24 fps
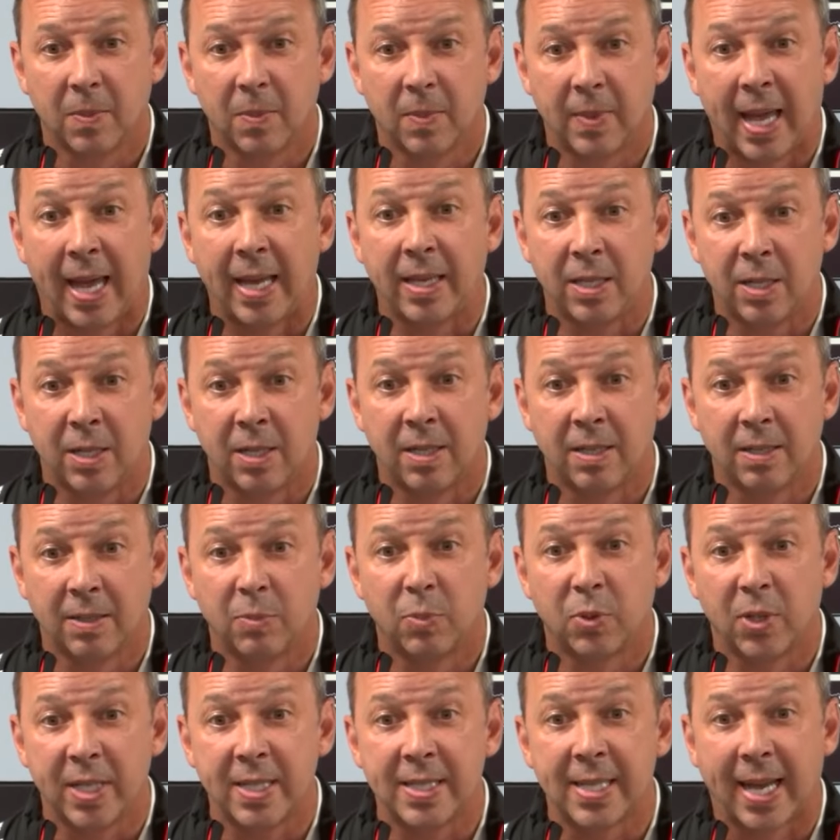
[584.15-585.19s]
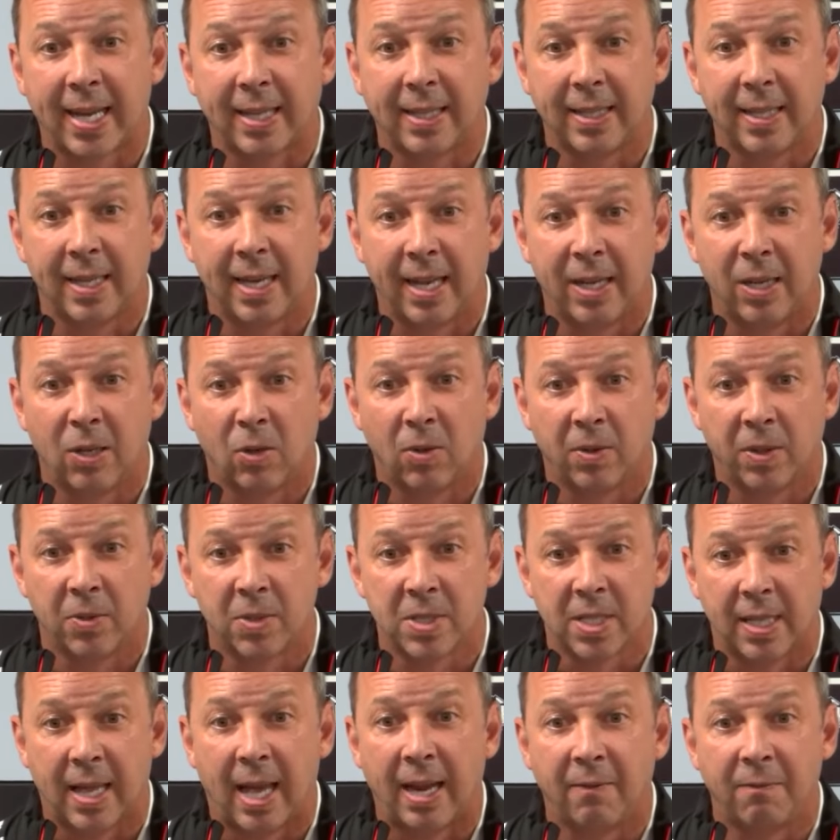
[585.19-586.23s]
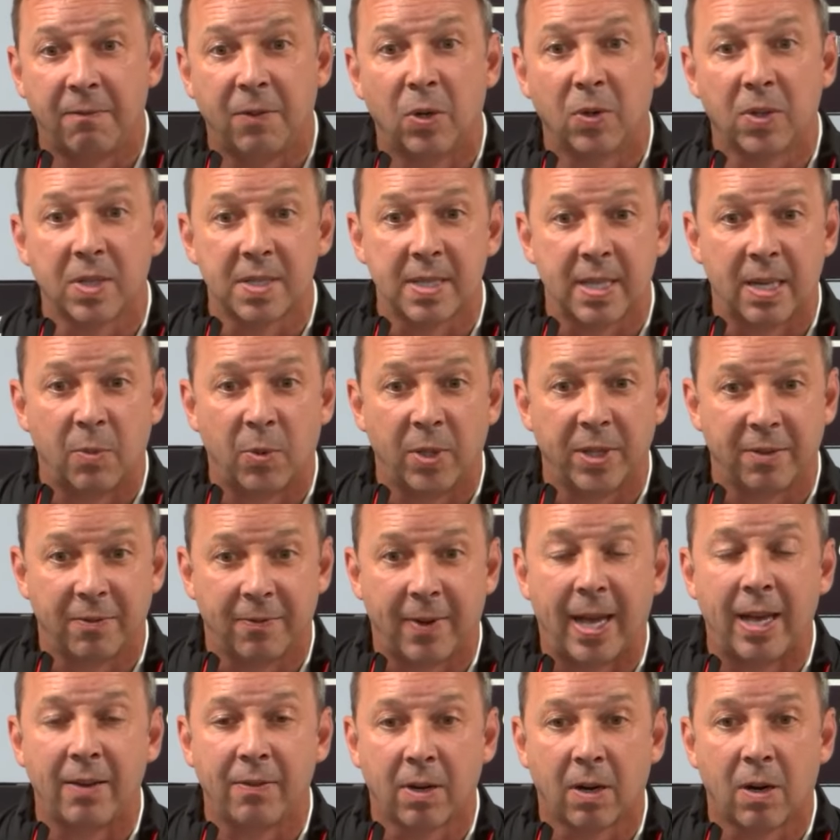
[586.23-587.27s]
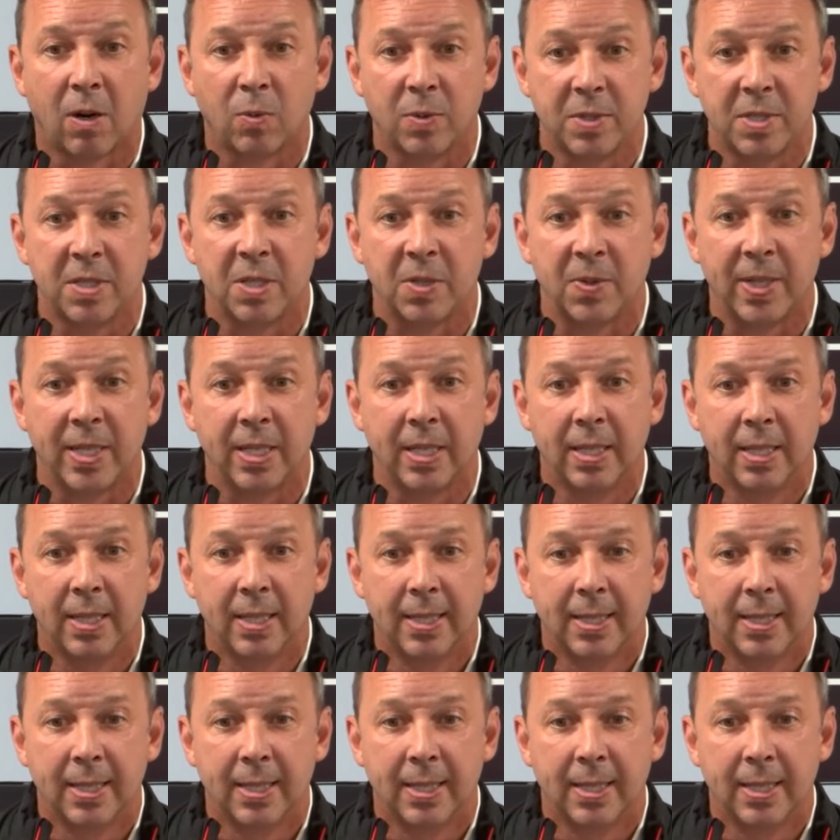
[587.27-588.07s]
that year pretty tightly, and I know there was a lot of focus on what the 5 car was doing.